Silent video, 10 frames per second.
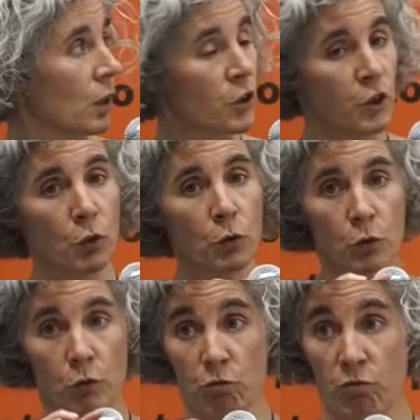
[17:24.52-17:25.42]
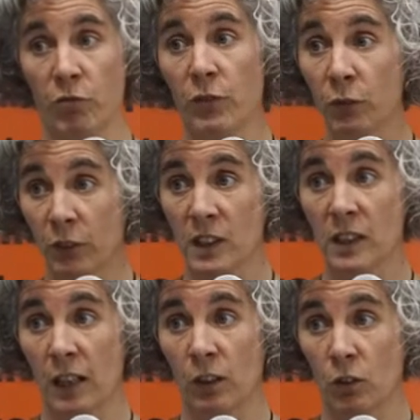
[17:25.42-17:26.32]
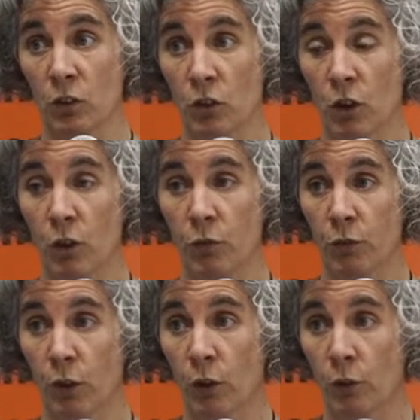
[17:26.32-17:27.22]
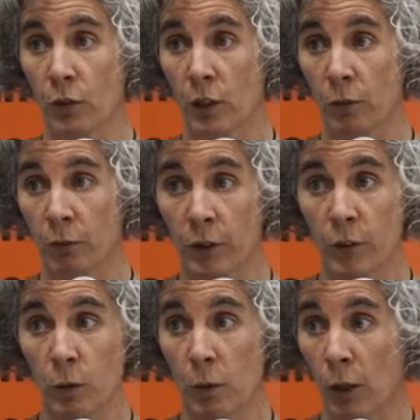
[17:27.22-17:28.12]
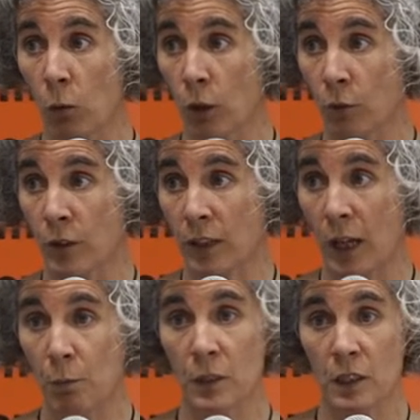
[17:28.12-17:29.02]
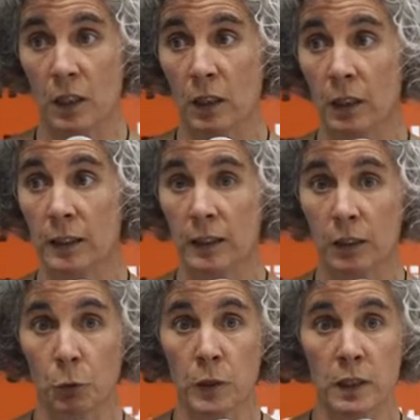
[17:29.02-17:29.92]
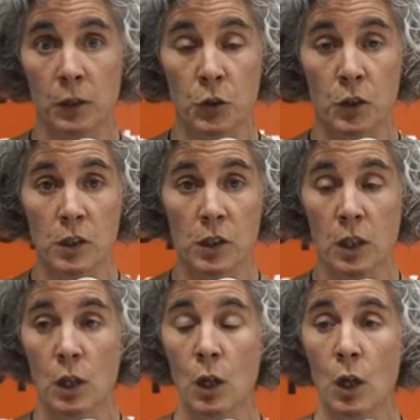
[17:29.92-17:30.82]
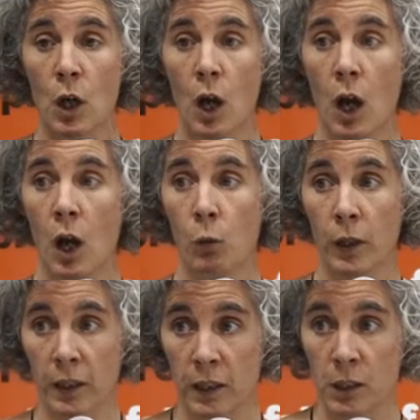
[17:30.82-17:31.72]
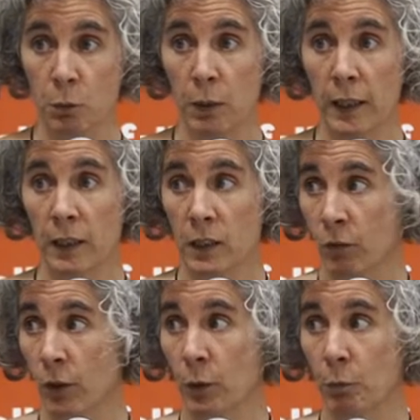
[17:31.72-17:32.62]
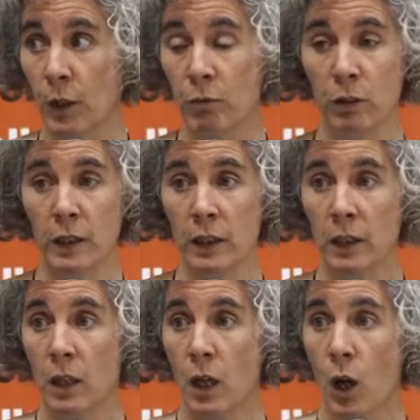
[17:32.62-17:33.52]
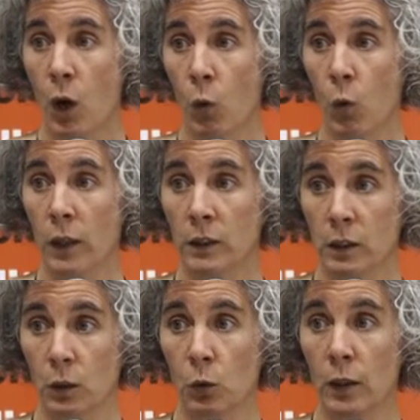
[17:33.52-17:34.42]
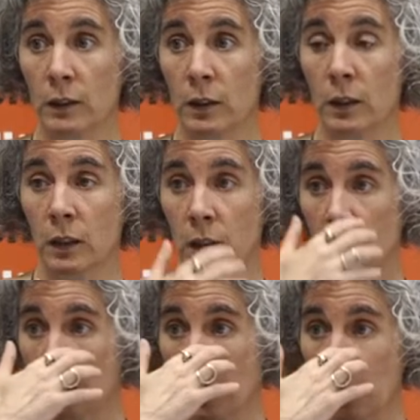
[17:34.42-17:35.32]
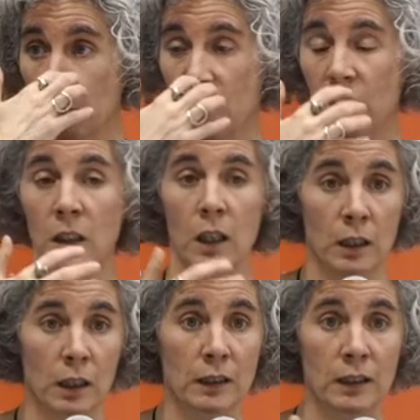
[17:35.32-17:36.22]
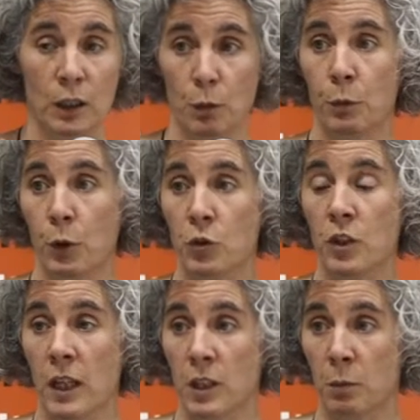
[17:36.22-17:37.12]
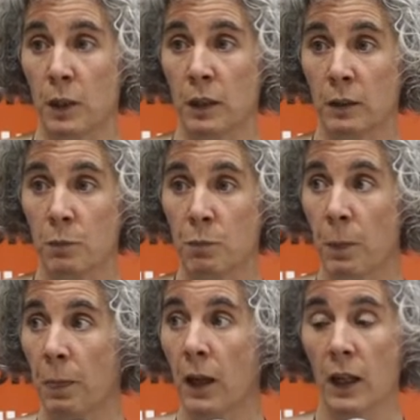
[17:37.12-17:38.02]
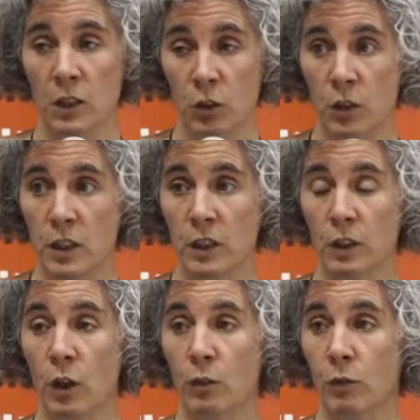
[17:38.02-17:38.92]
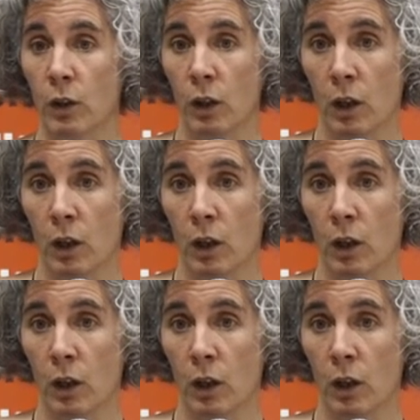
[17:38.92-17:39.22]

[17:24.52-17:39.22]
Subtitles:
show 50 seconds of a video by one of the Cambridge Analytica researchers, where he explains very briefly what the Cambridge Analytica approach has consisted of